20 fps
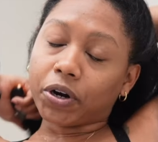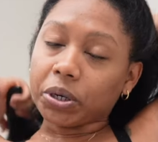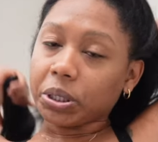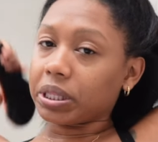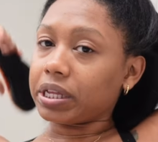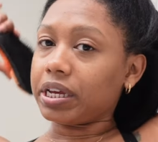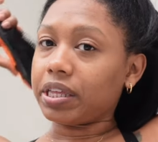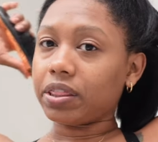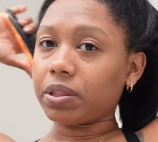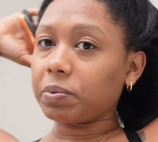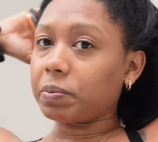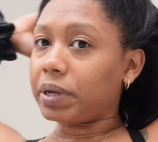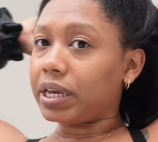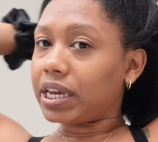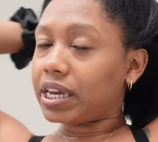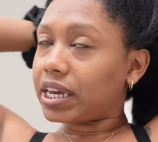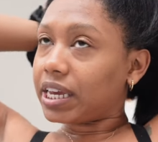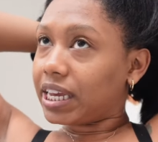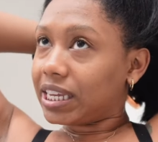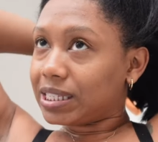early in the
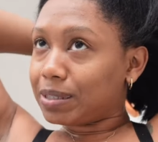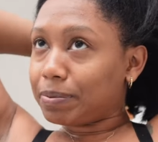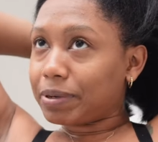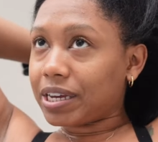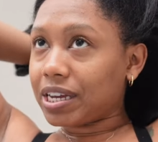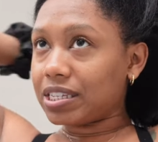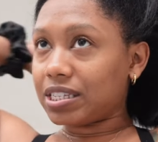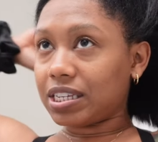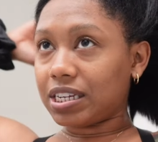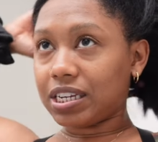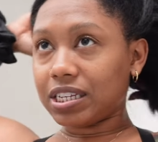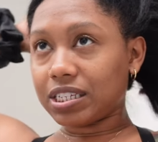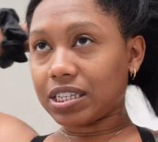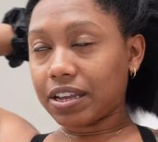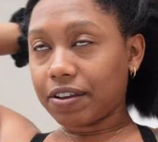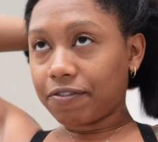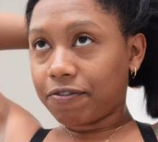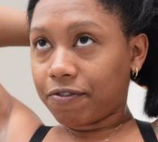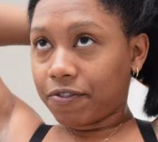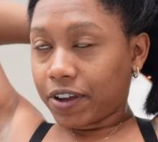week is because it is
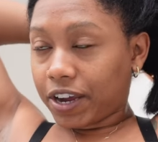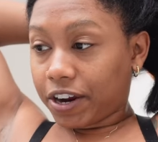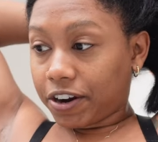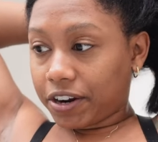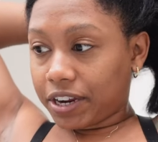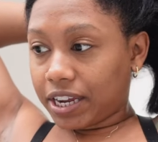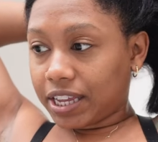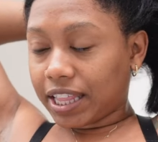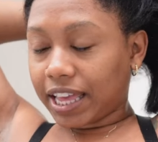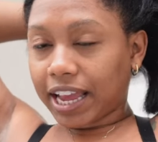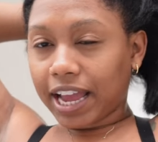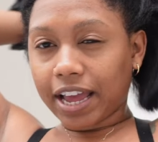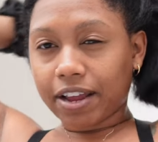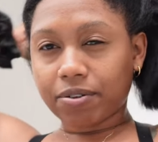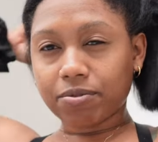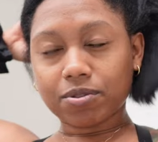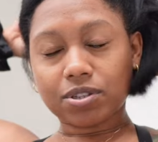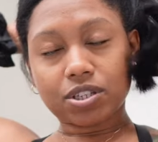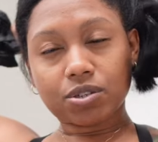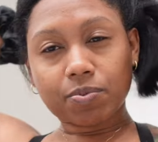a very, like, I
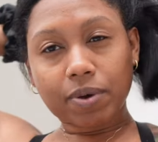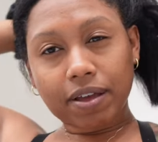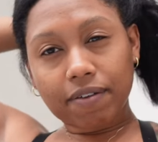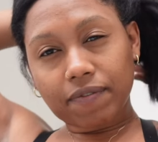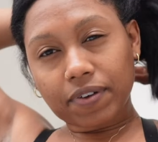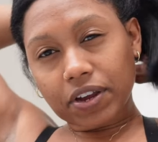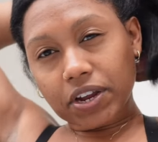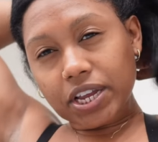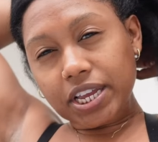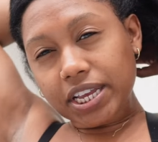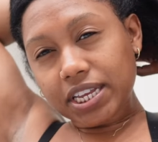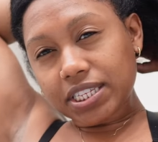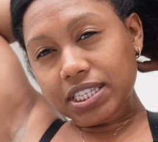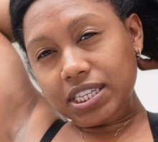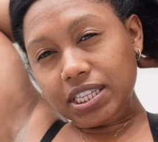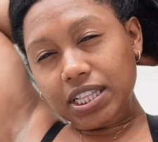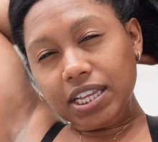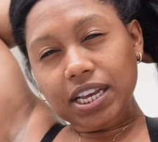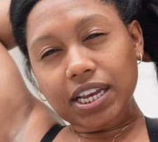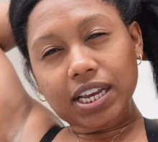don't sweat very
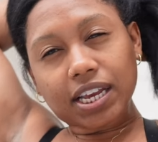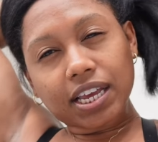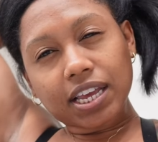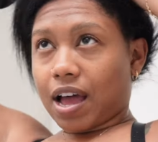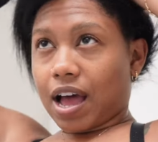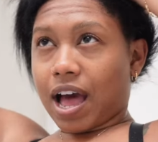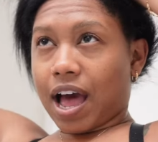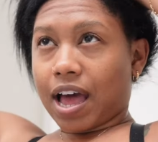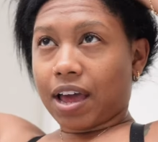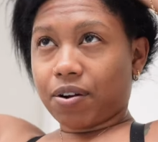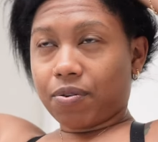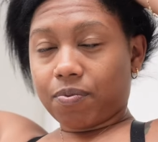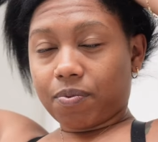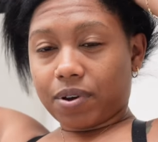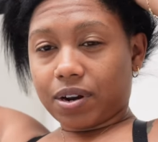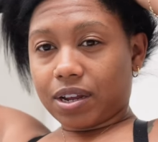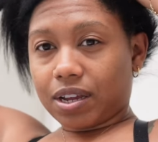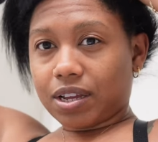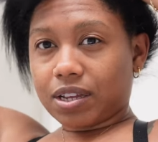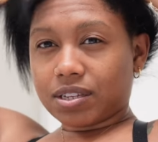easily. I don't
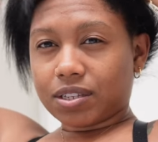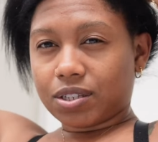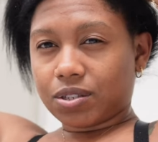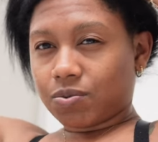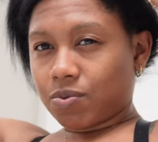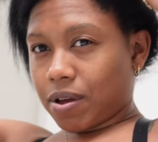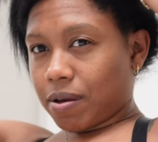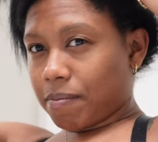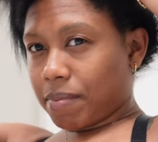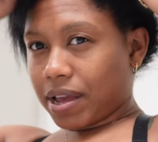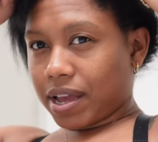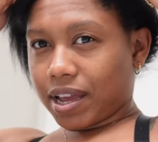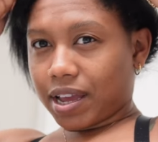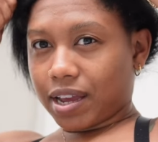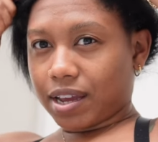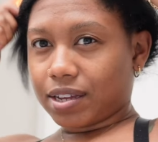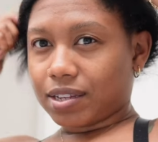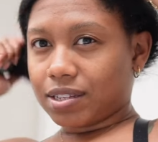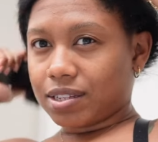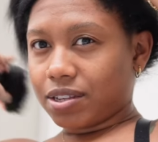want to sweat
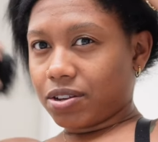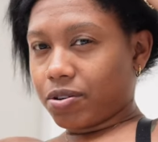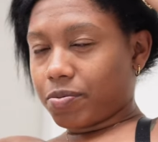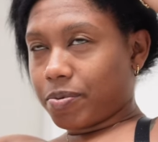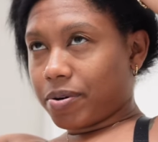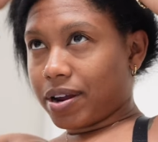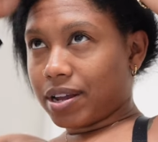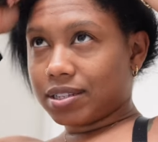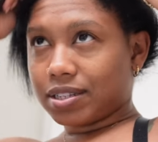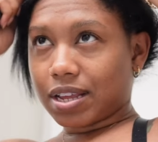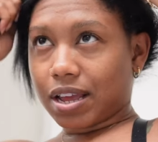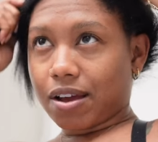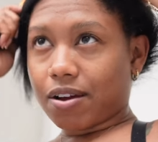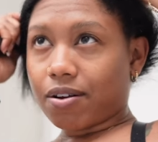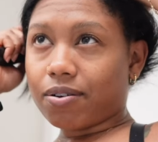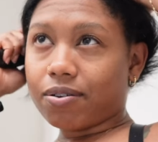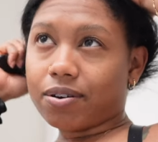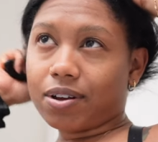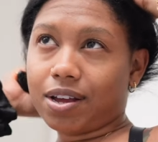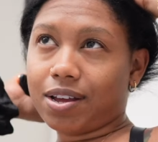my silk press
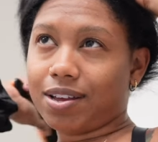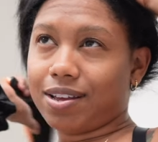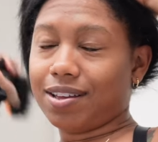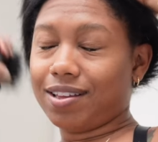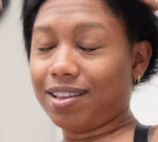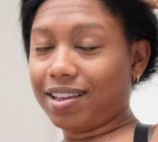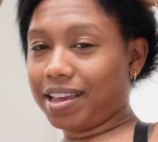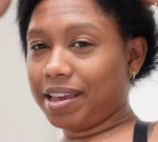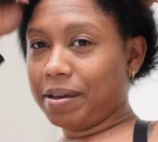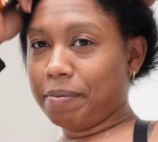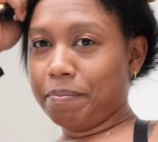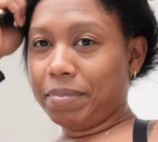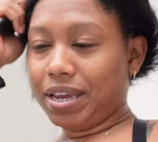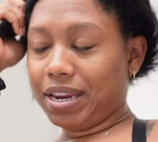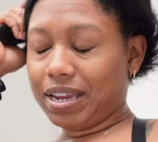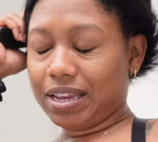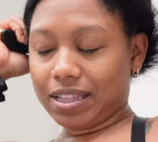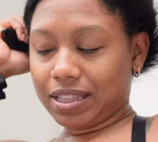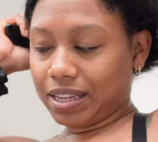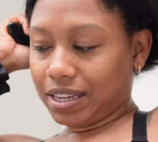out
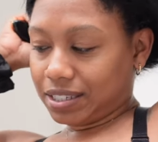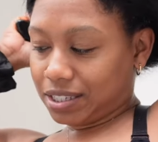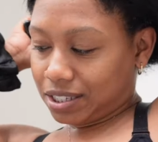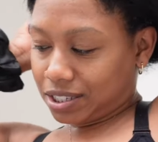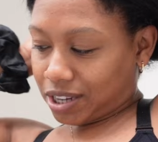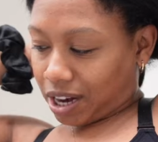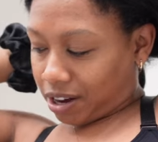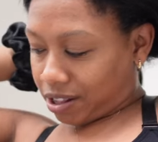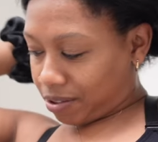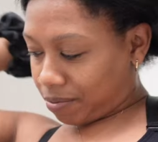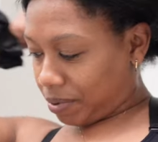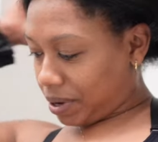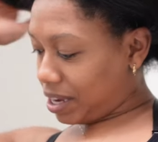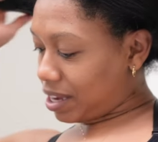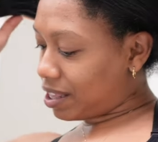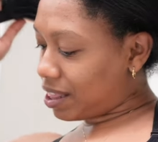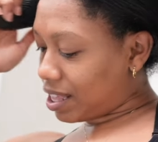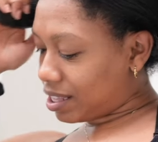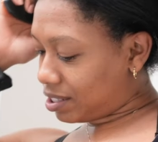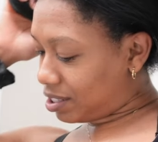immediately to start the
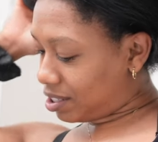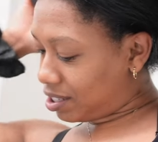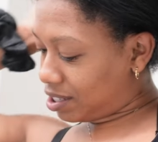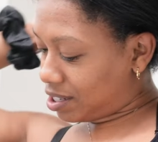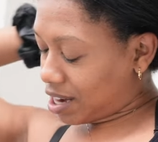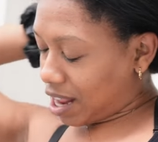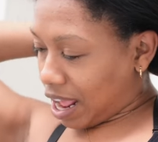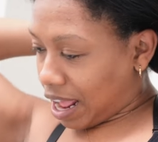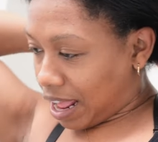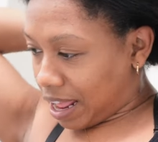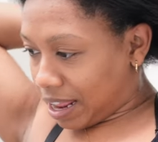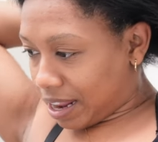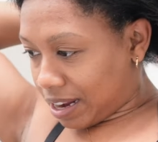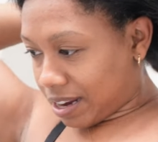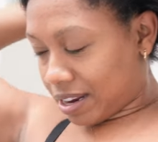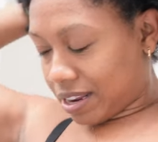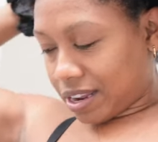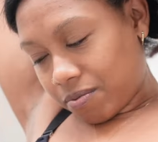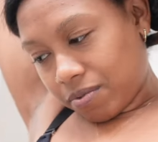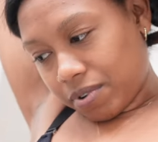week. That's just not
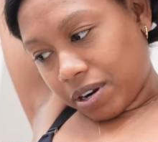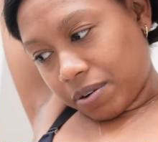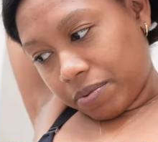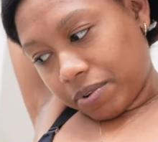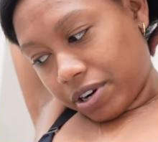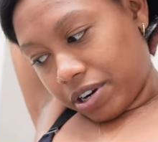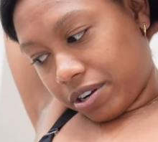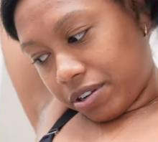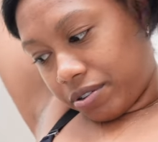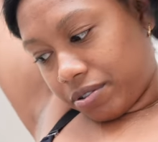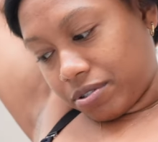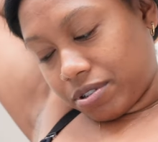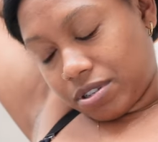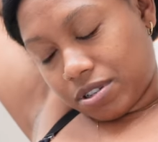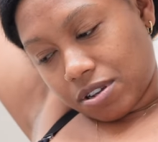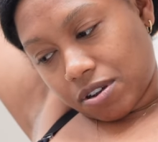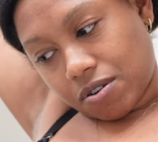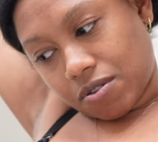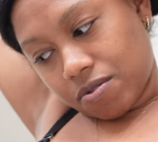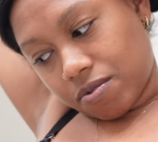what I want to do.
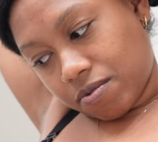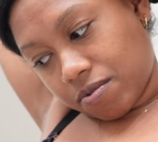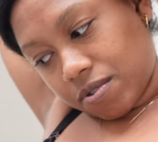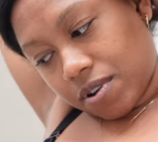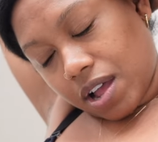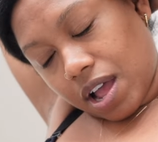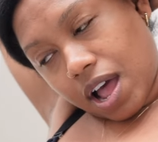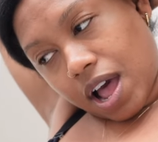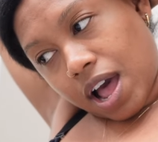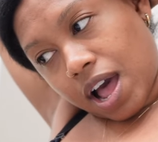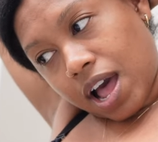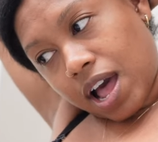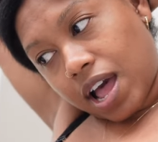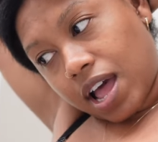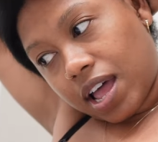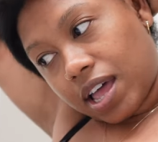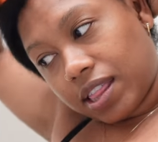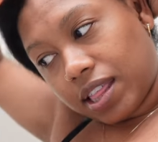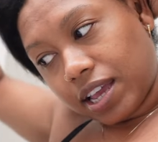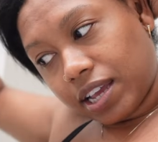So
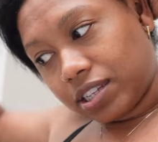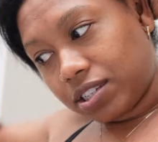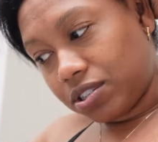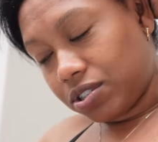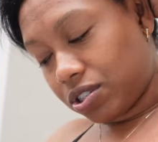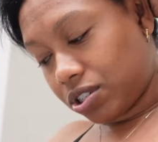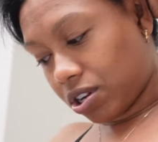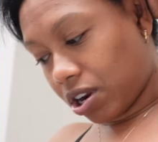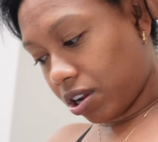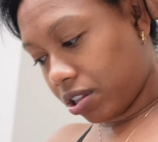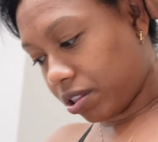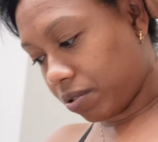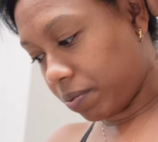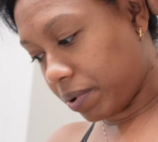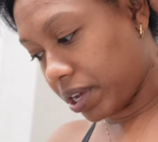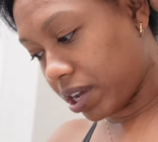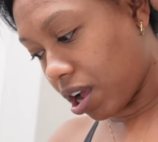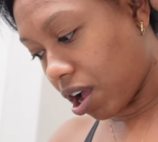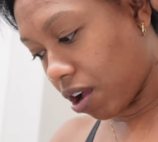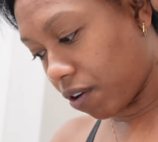I like to start the
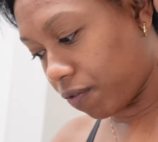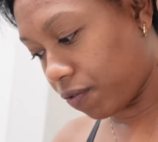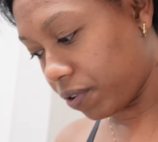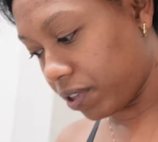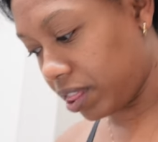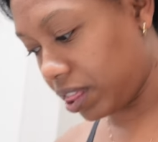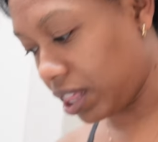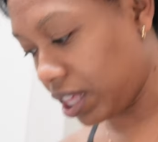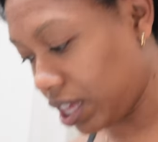week off with